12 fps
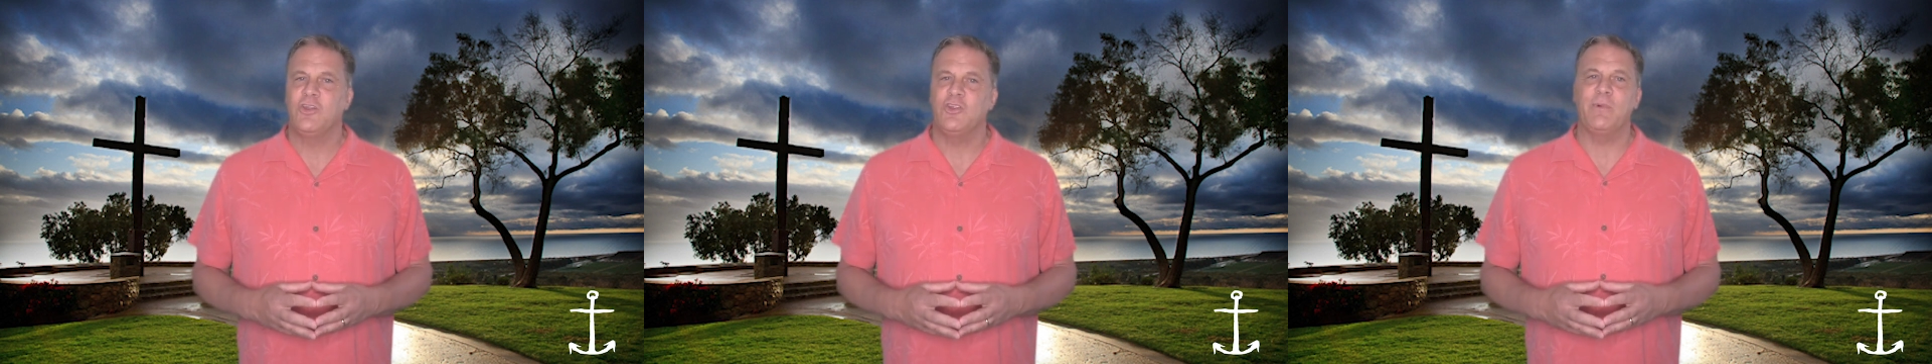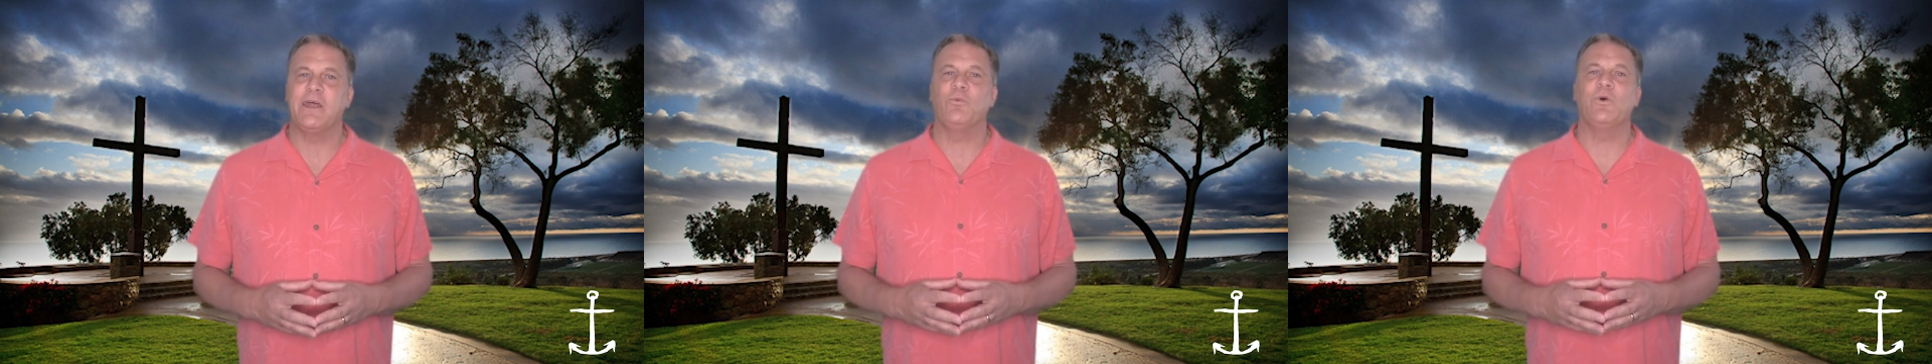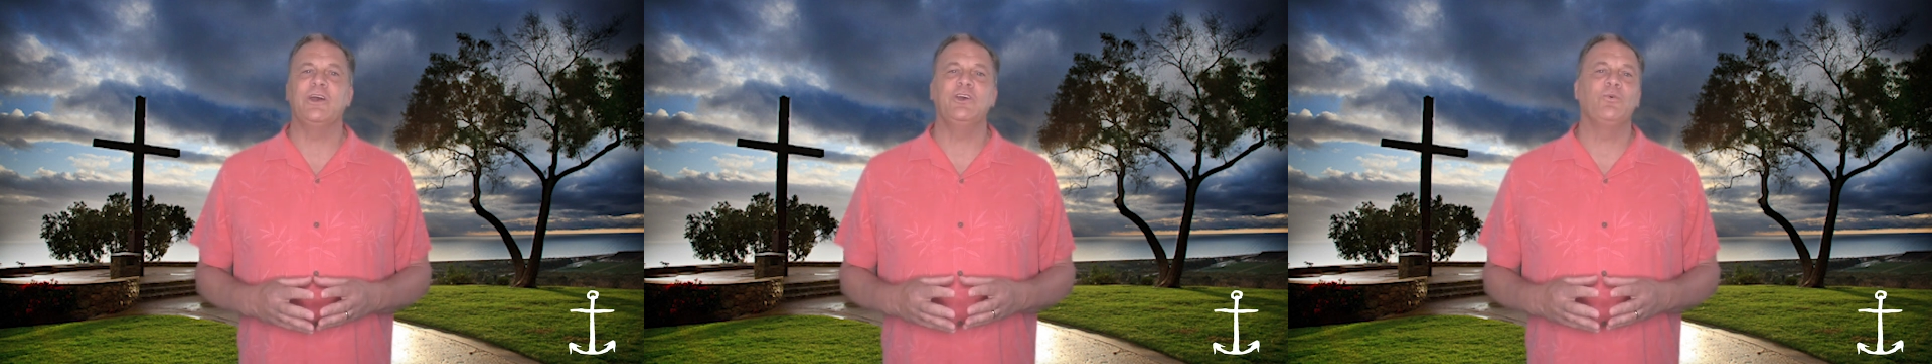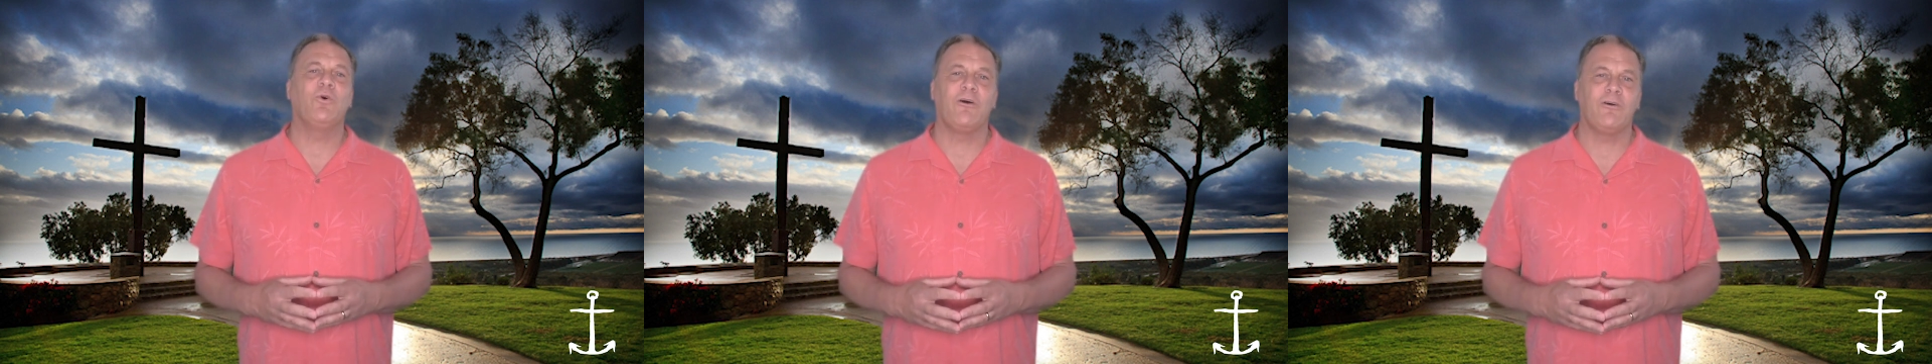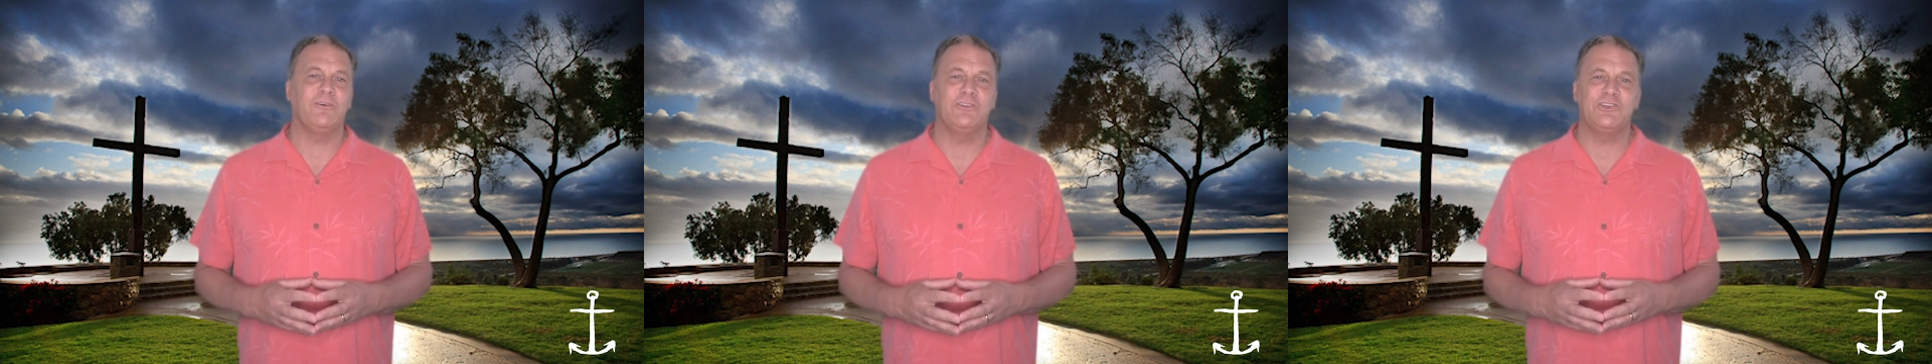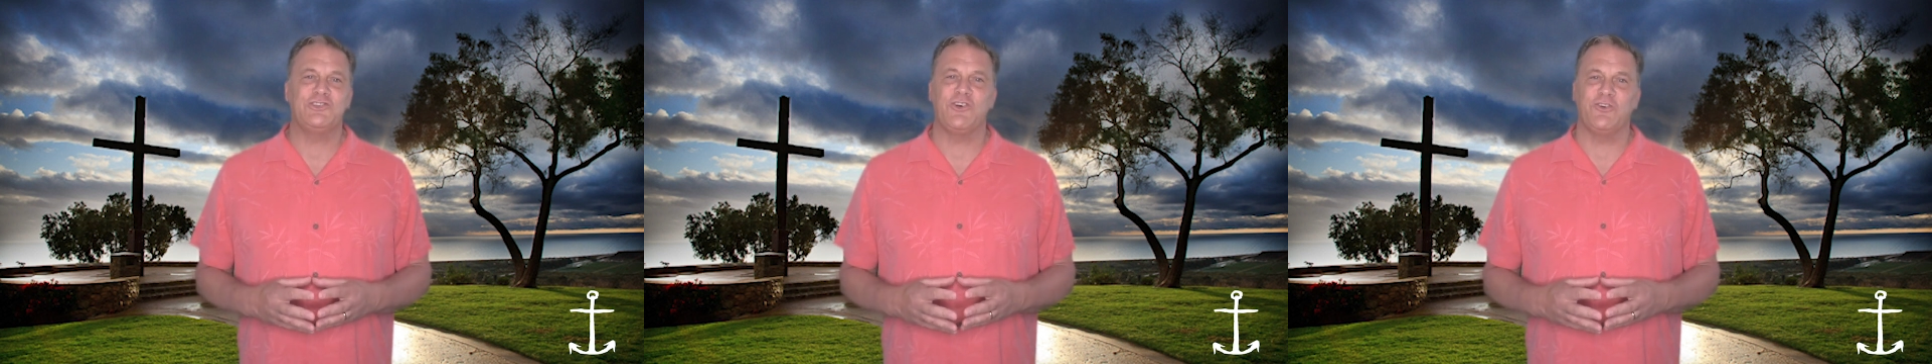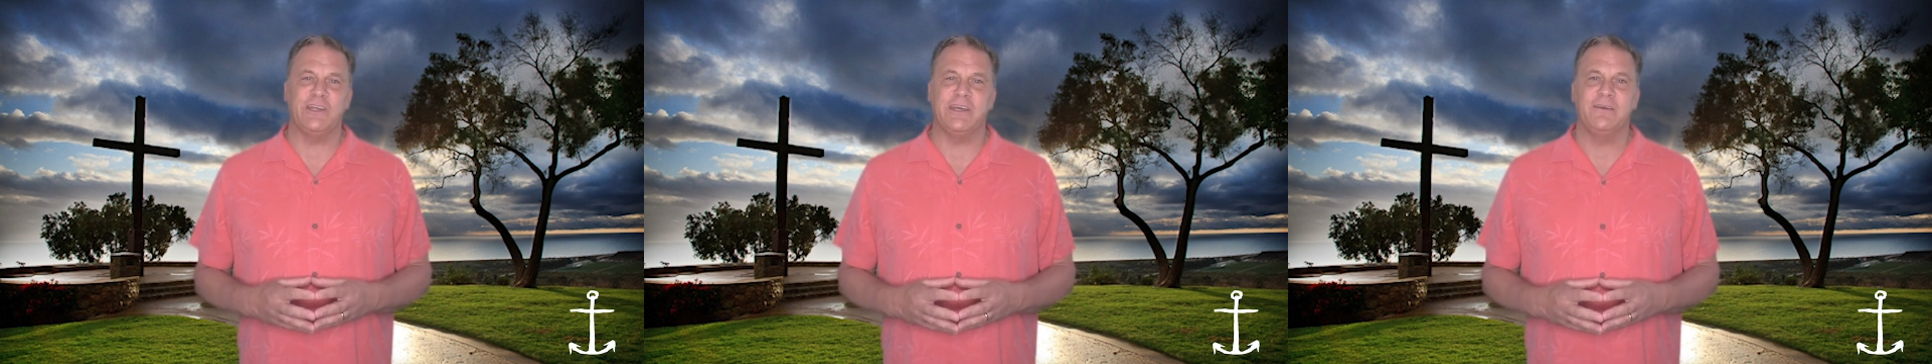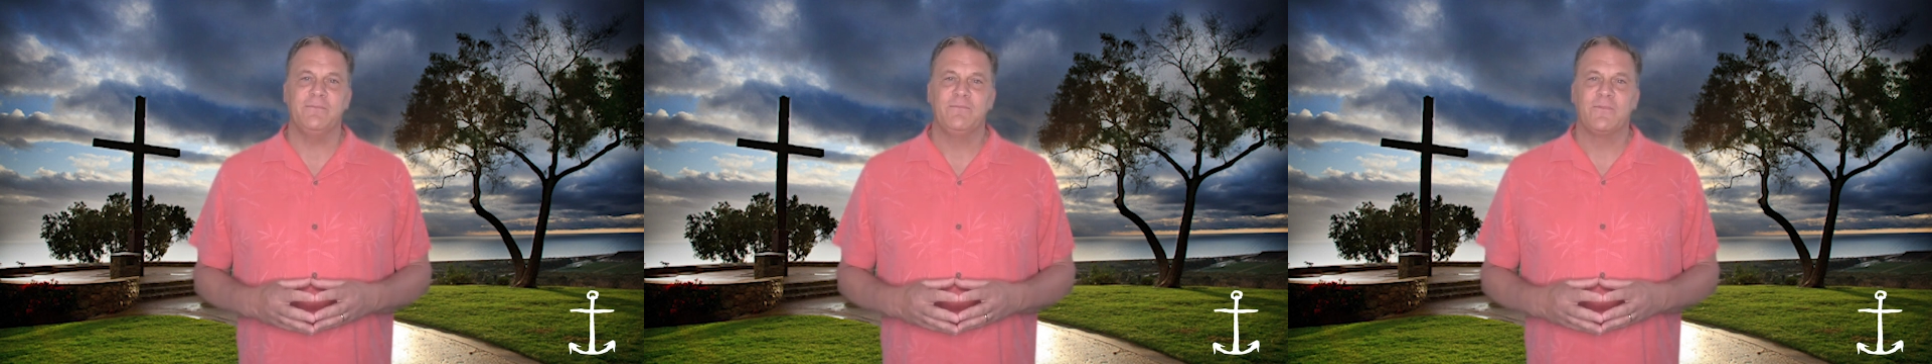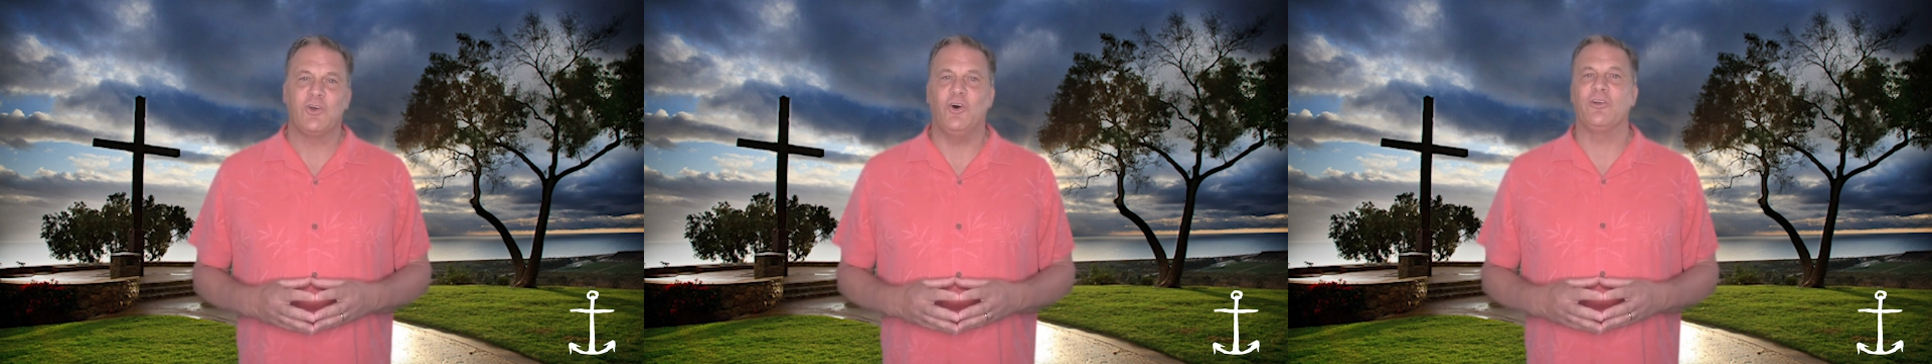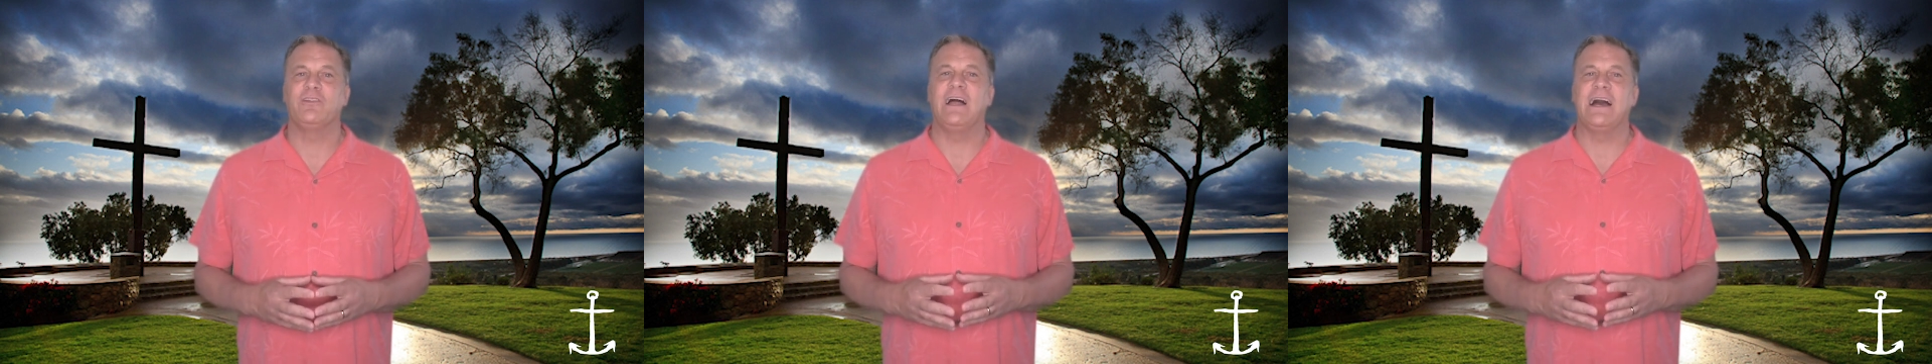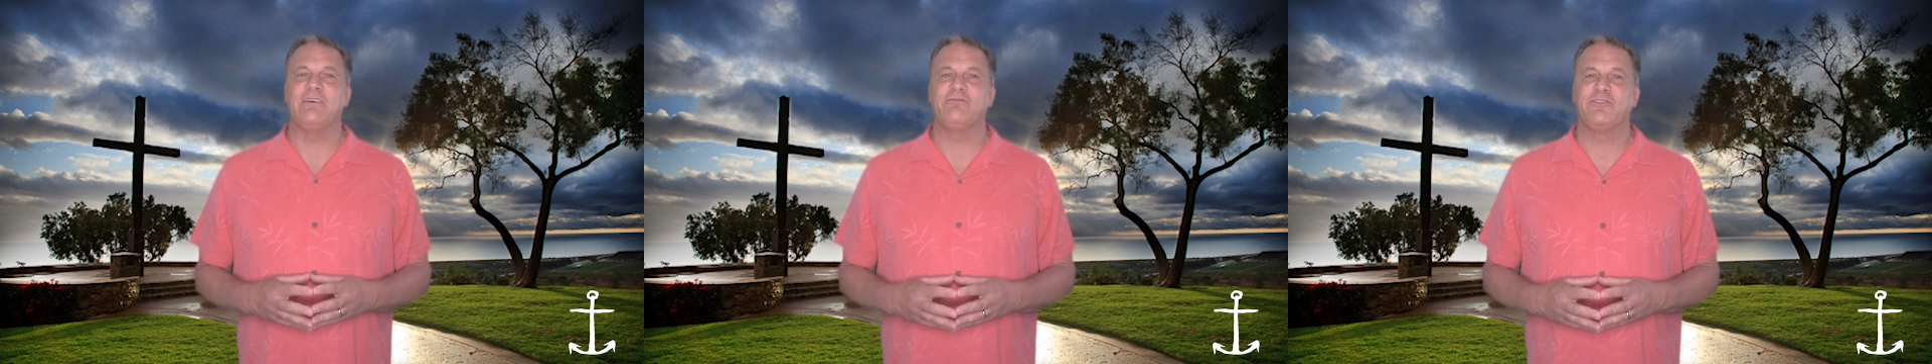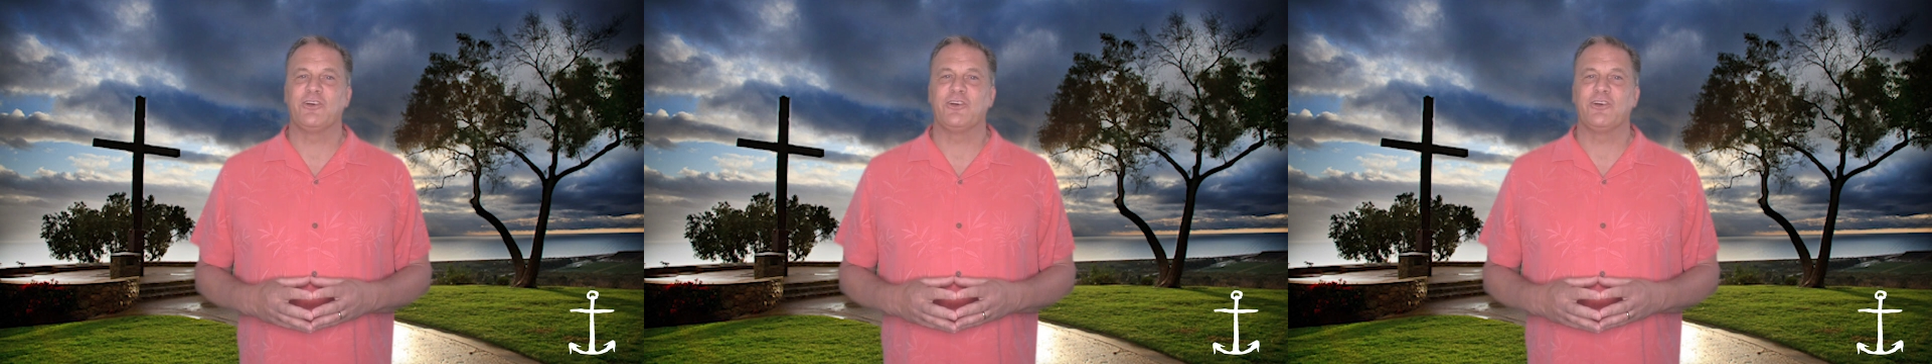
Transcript: No matter where you are on this journey called life,